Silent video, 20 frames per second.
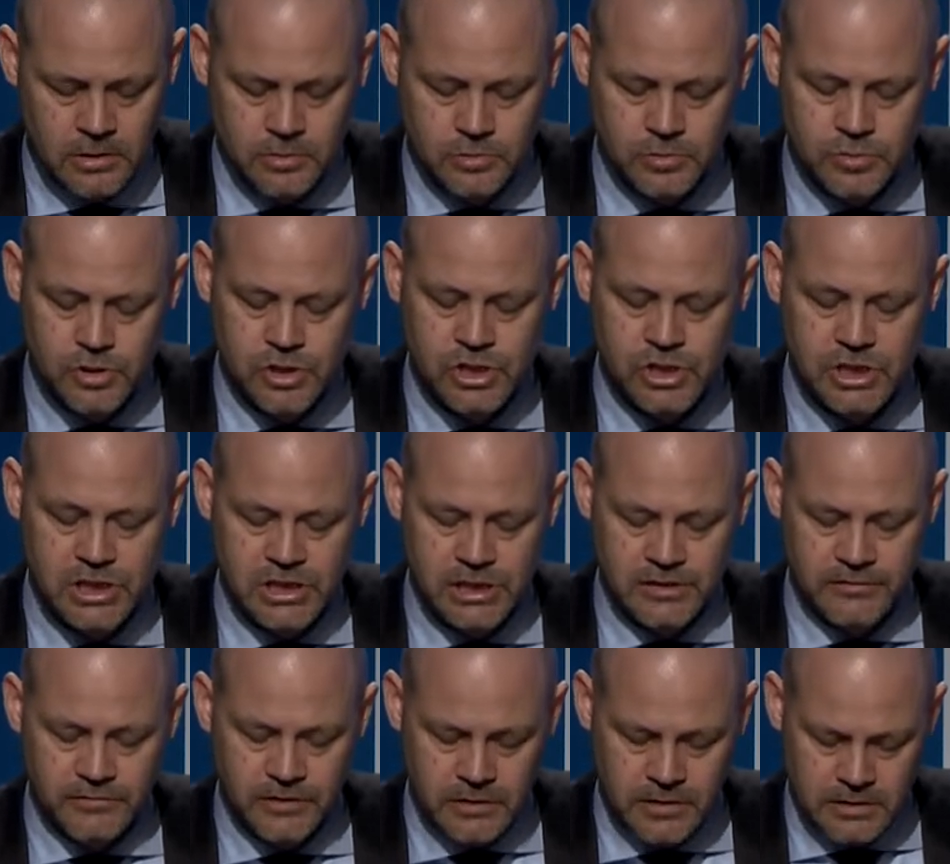To
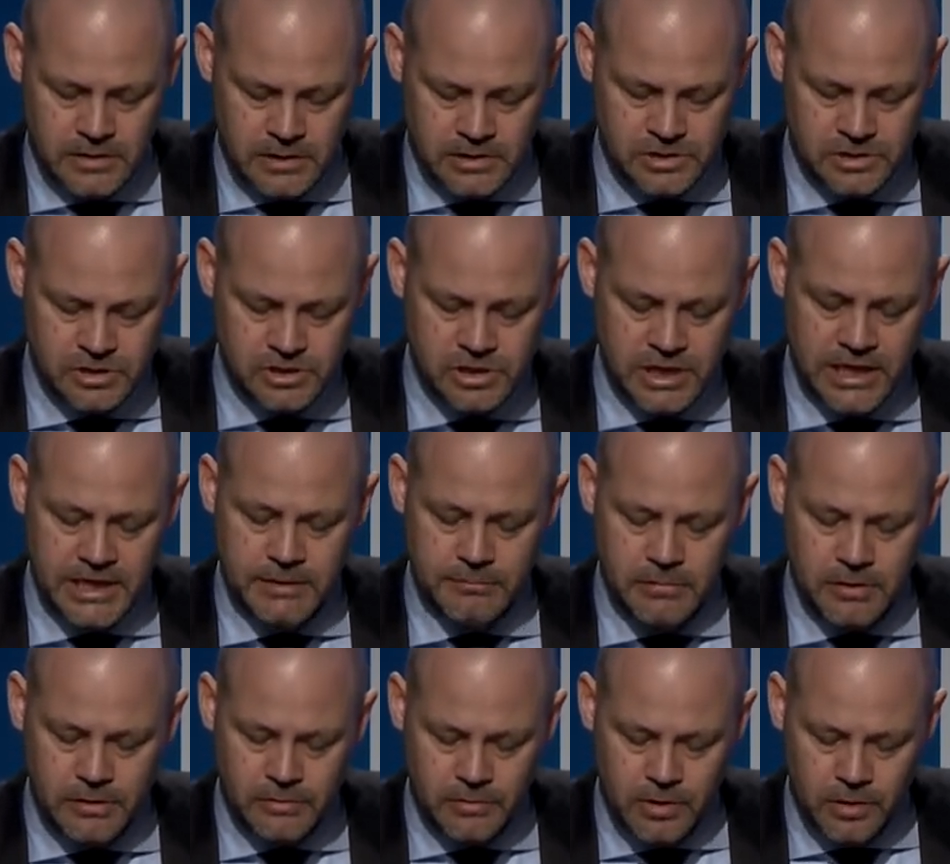achieve a
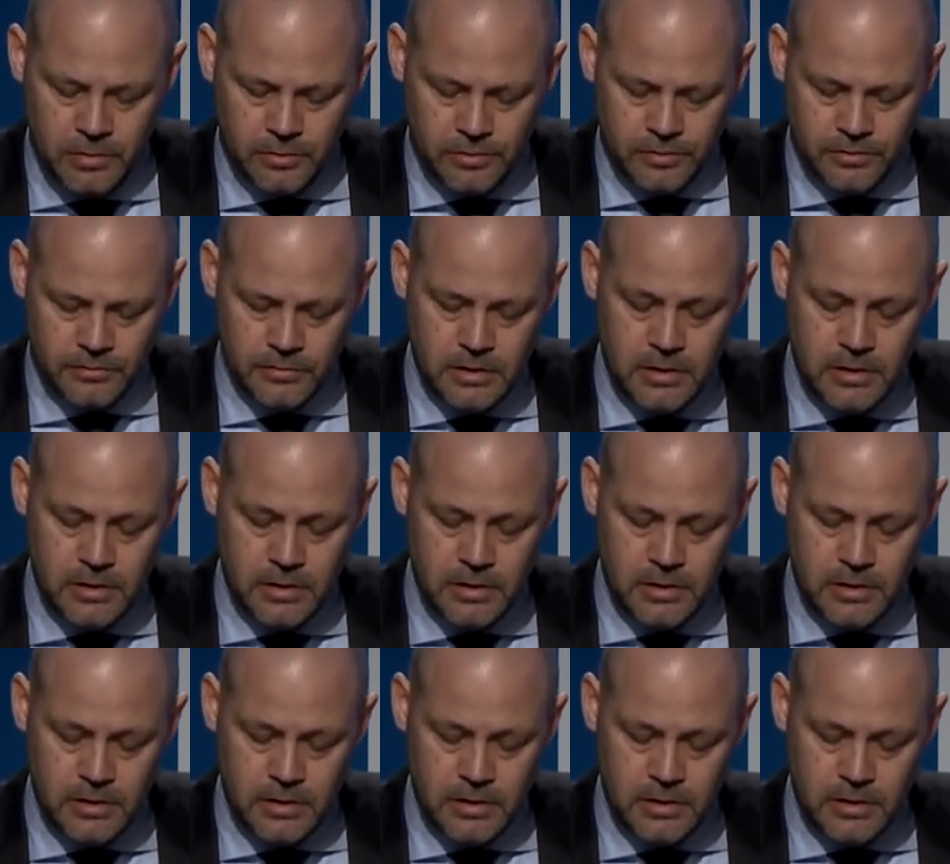sustainable growth,